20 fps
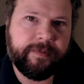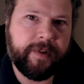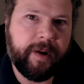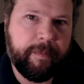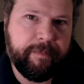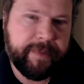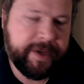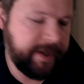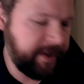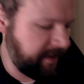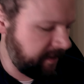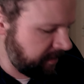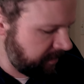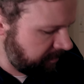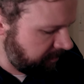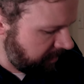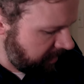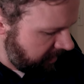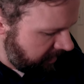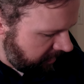a
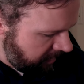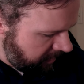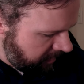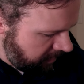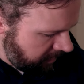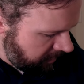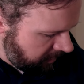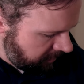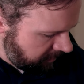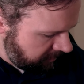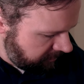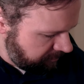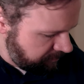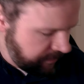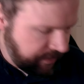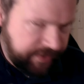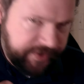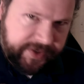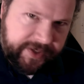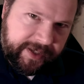medium,
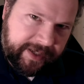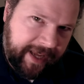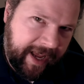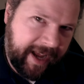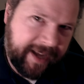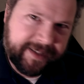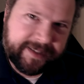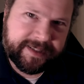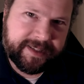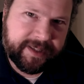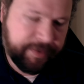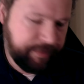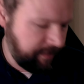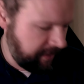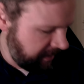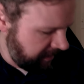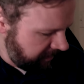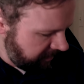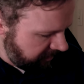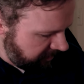music as the
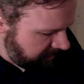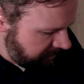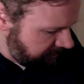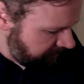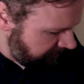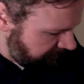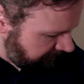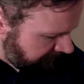medium.